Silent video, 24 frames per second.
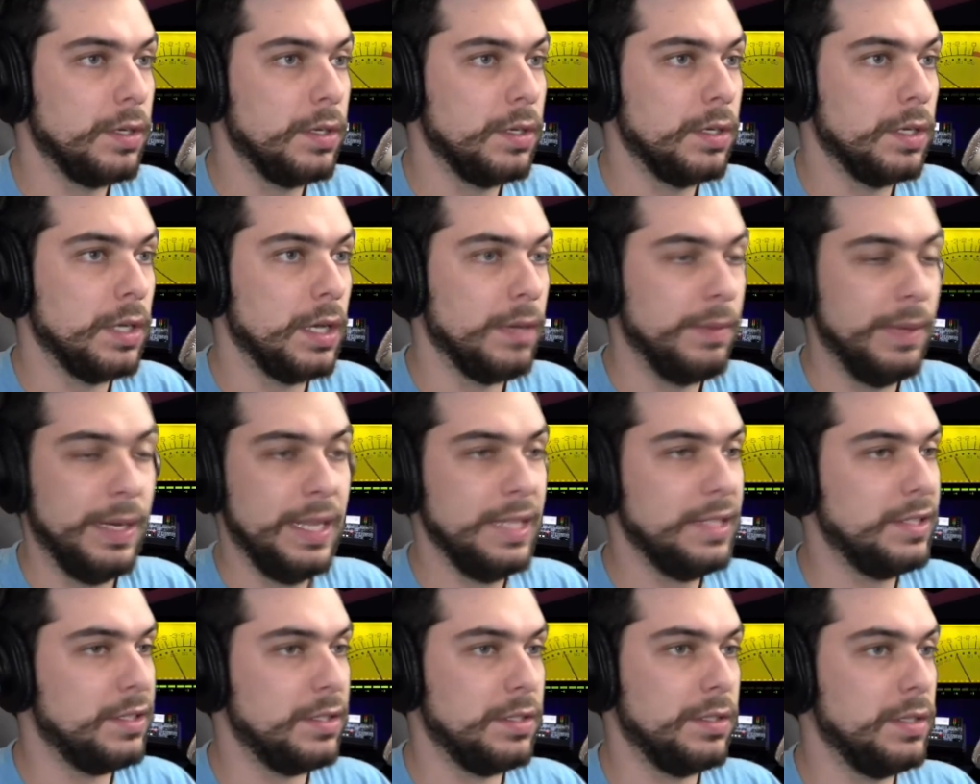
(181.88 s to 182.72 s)
I mean,
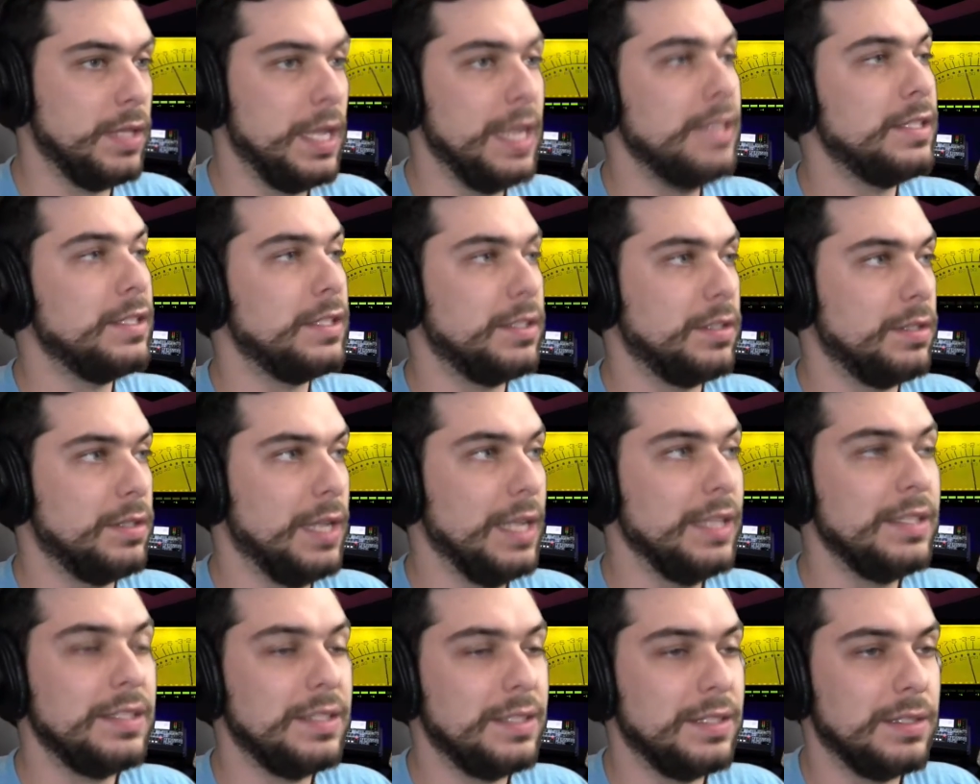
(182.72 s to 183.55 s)
it's
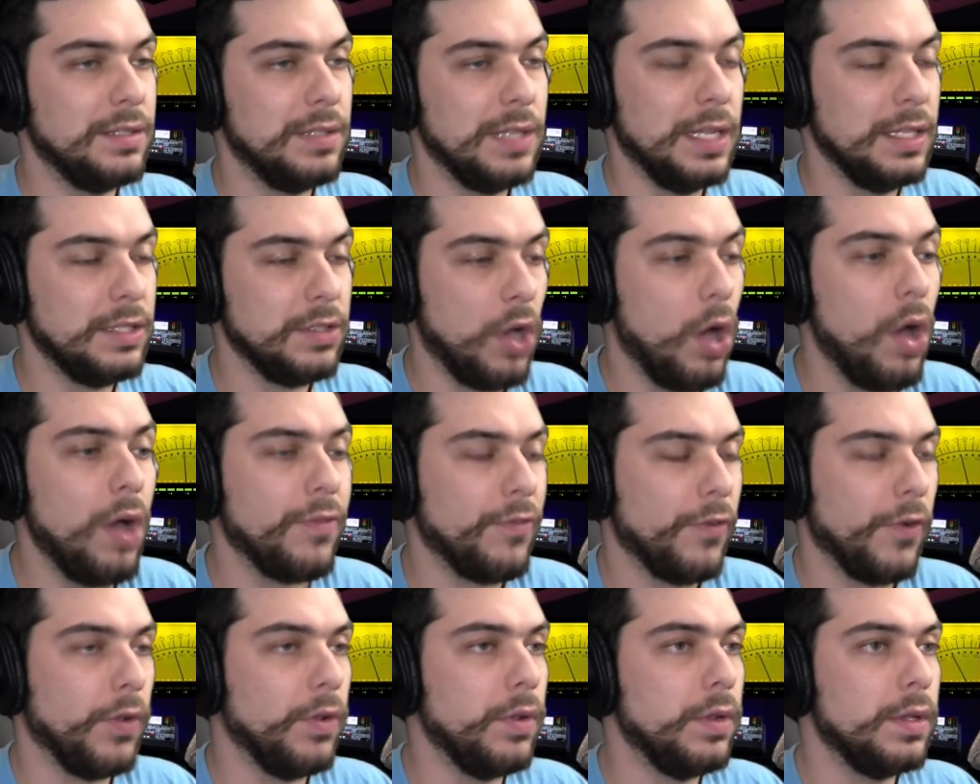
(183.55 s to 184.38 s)

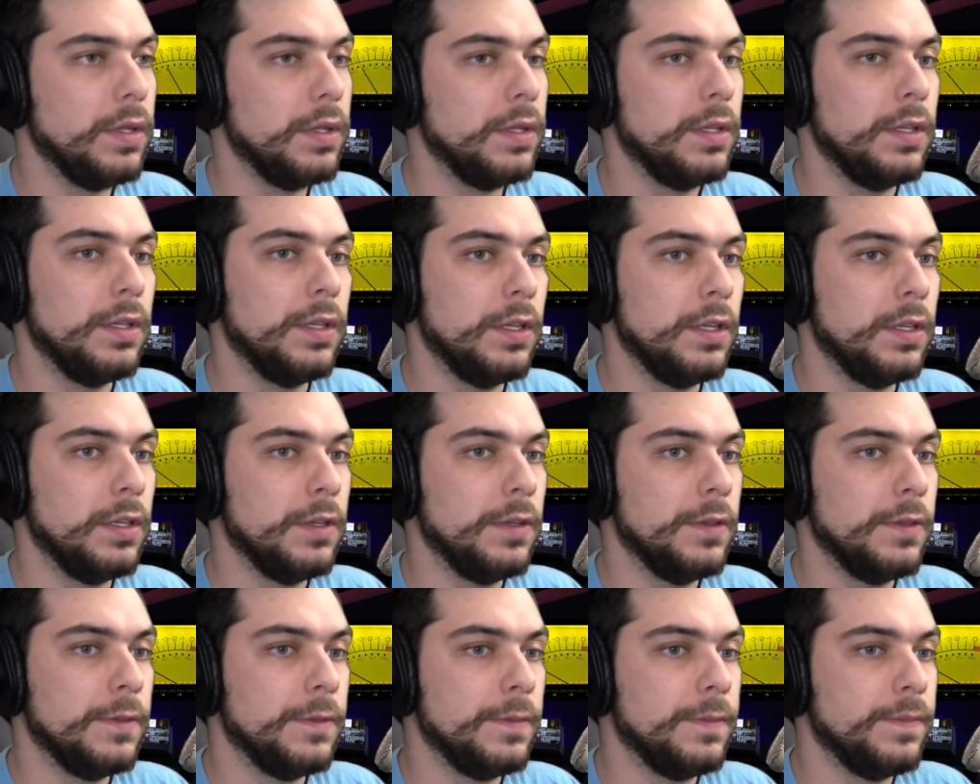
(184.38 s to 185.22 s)
awful.
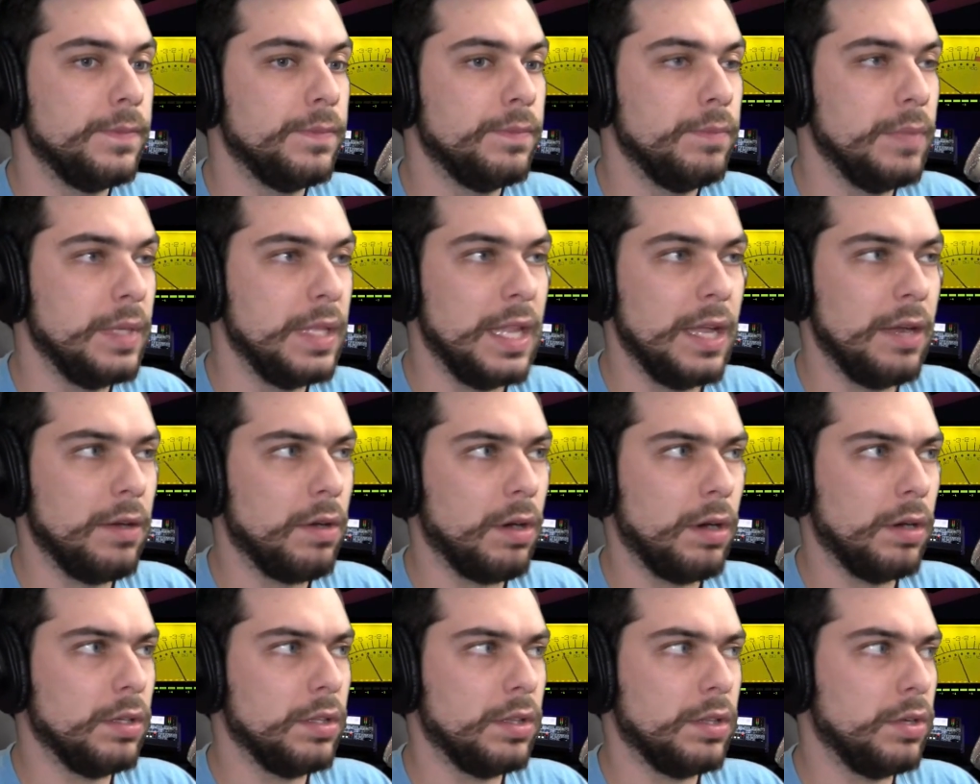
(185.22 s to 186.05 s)
I mean, there
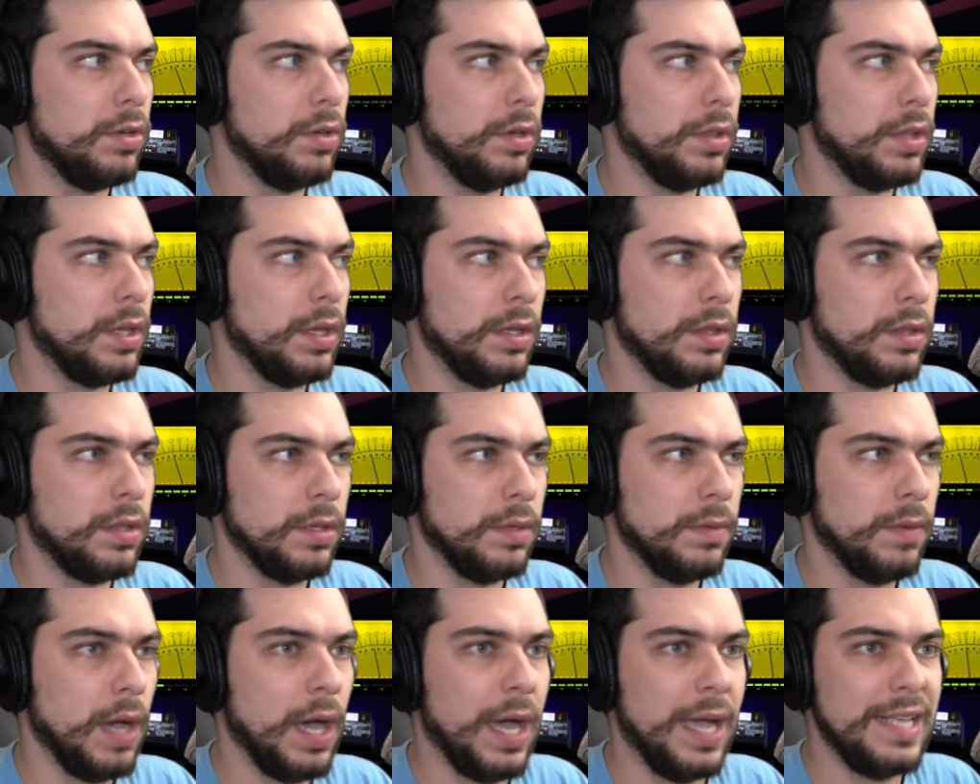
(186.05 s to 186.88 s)
are
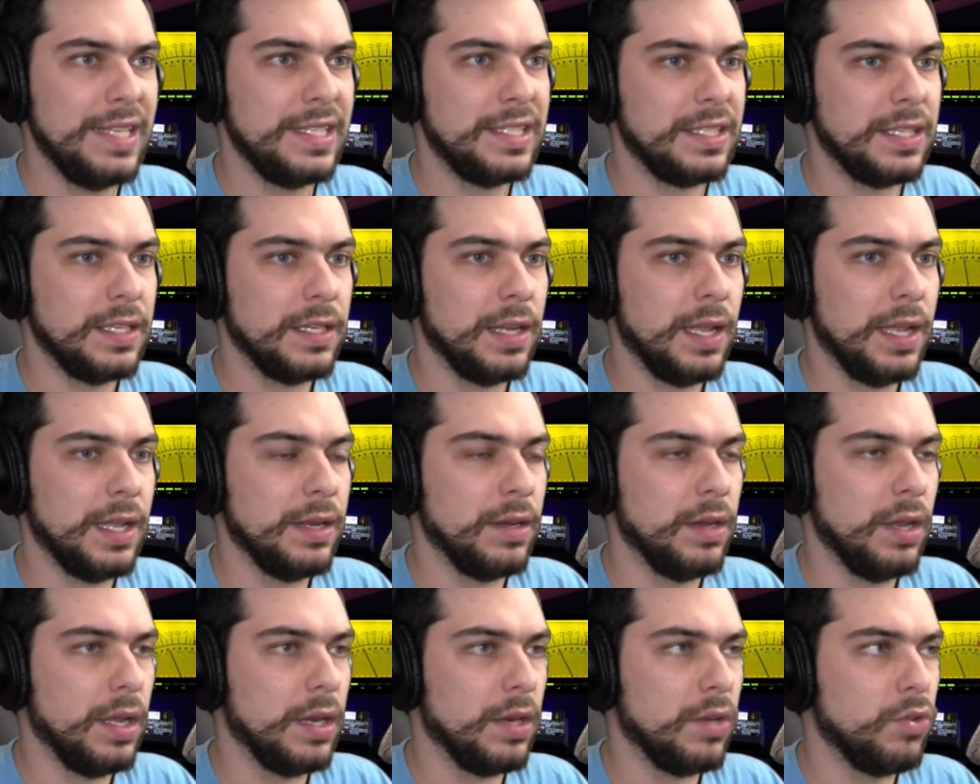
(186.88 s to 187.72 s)
the ICE
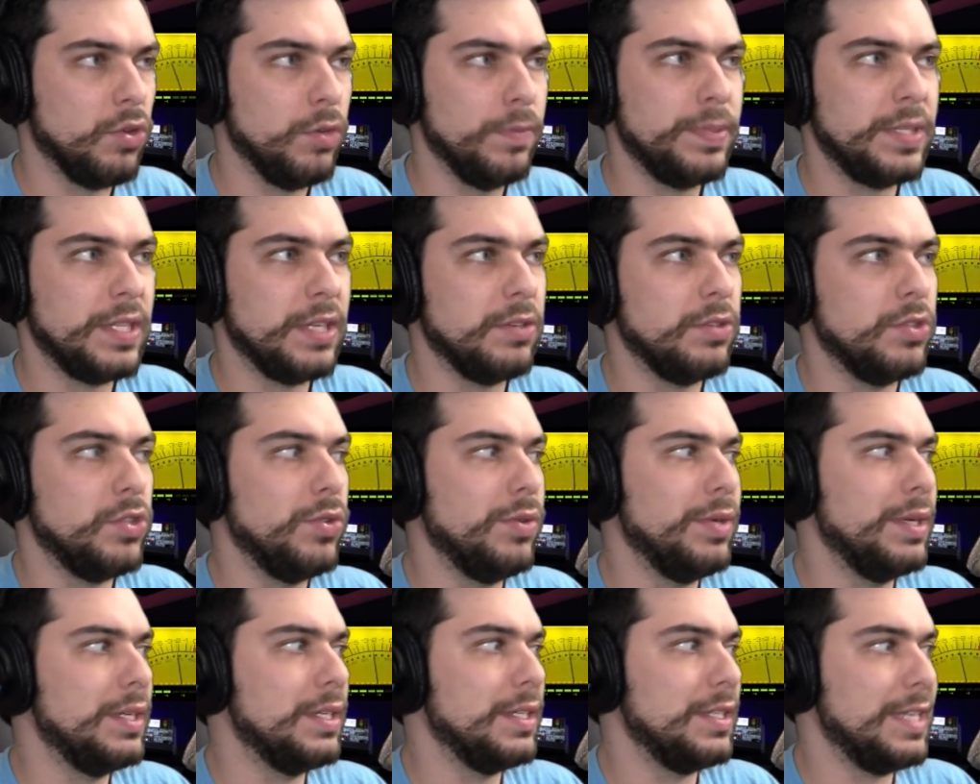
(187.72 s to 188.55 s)
and groups that are
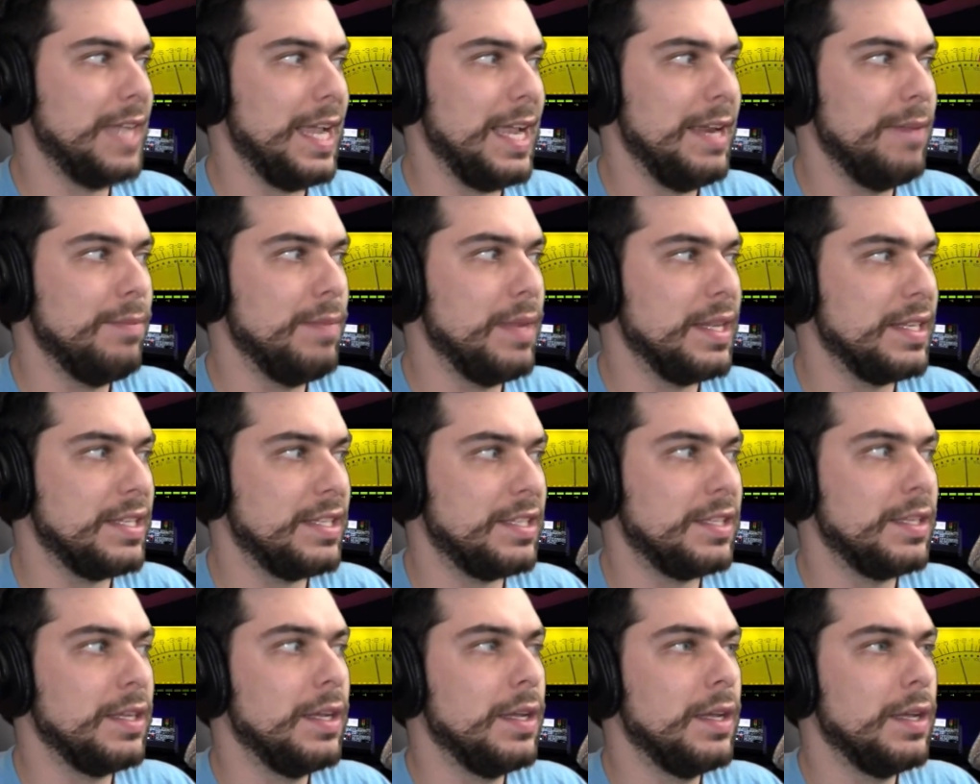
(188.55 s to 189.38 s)
doing
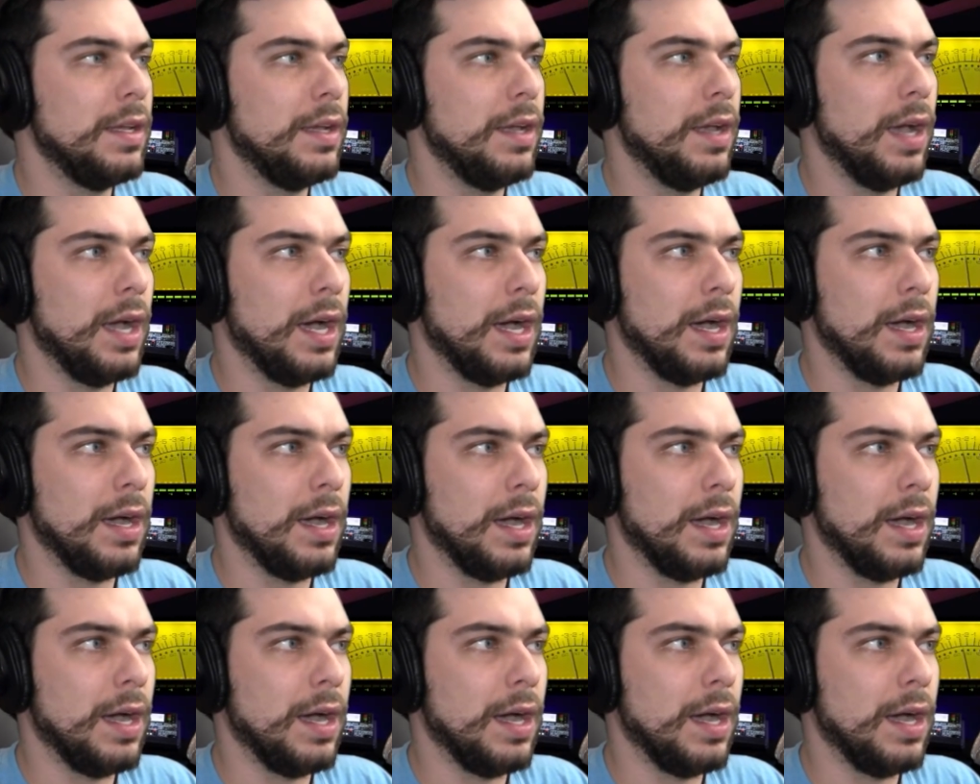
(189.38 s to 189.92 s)
detainments in